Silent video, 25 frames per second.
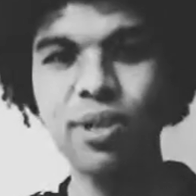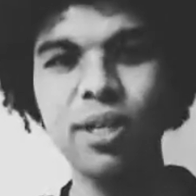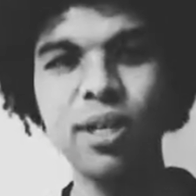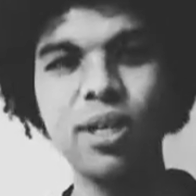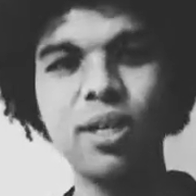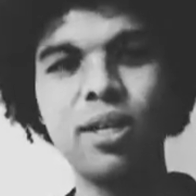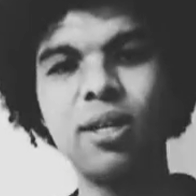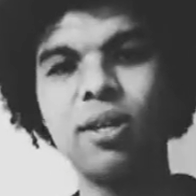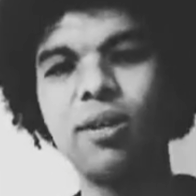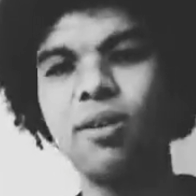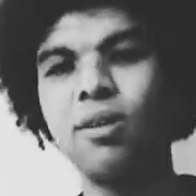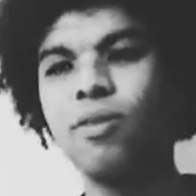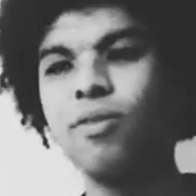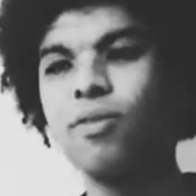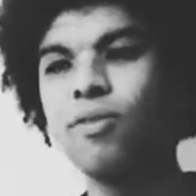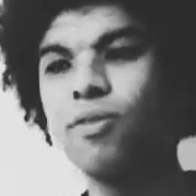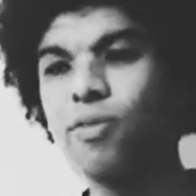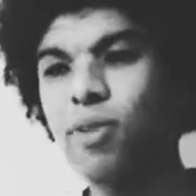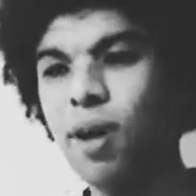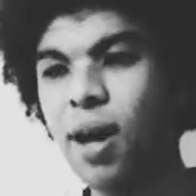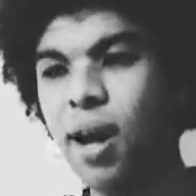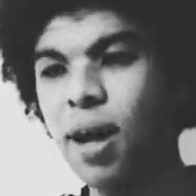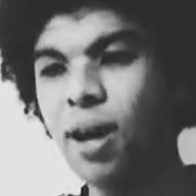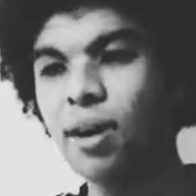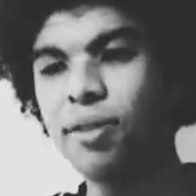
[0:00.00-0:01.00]

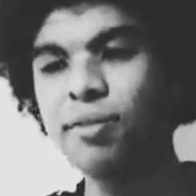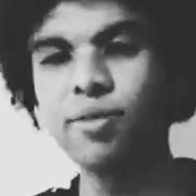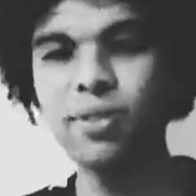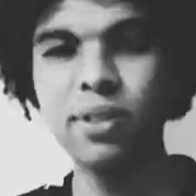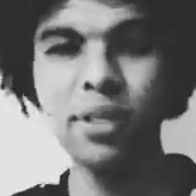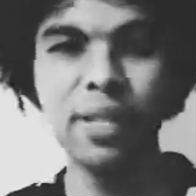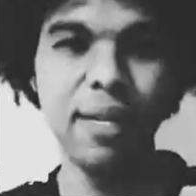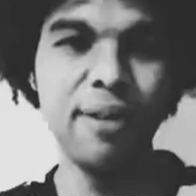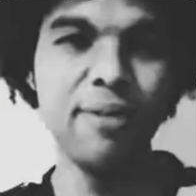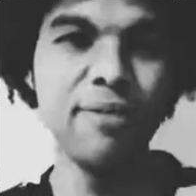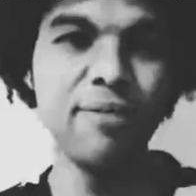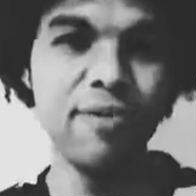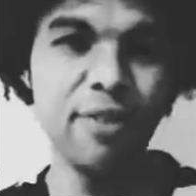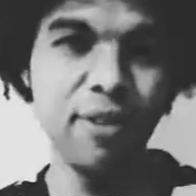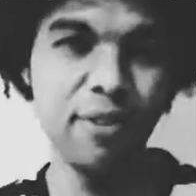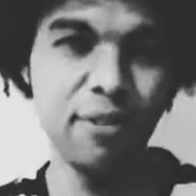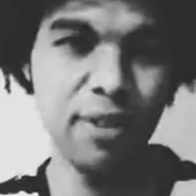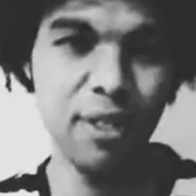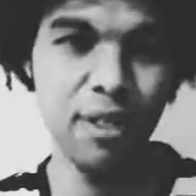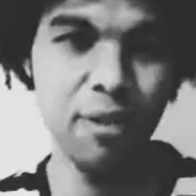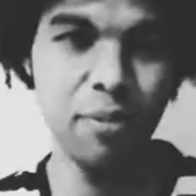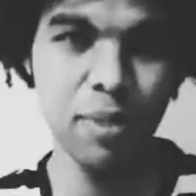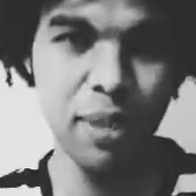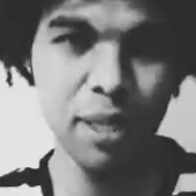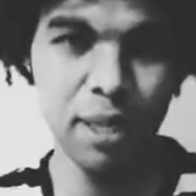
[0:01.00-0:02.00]
5, 10,
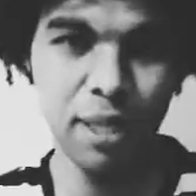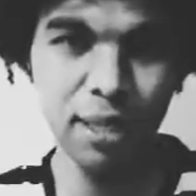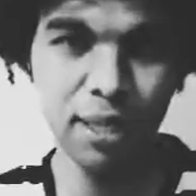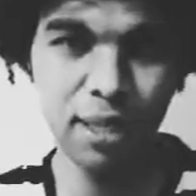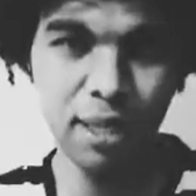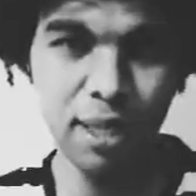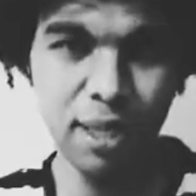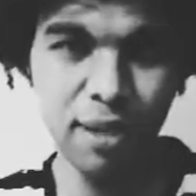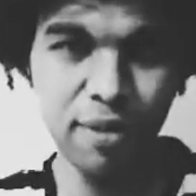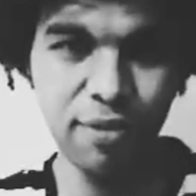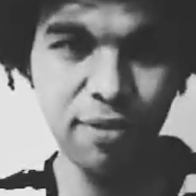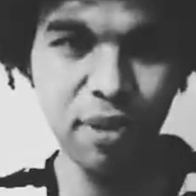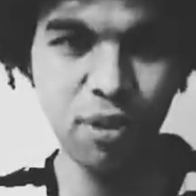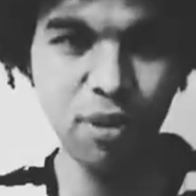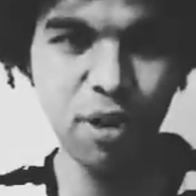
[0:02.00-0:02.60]
15 minutes left.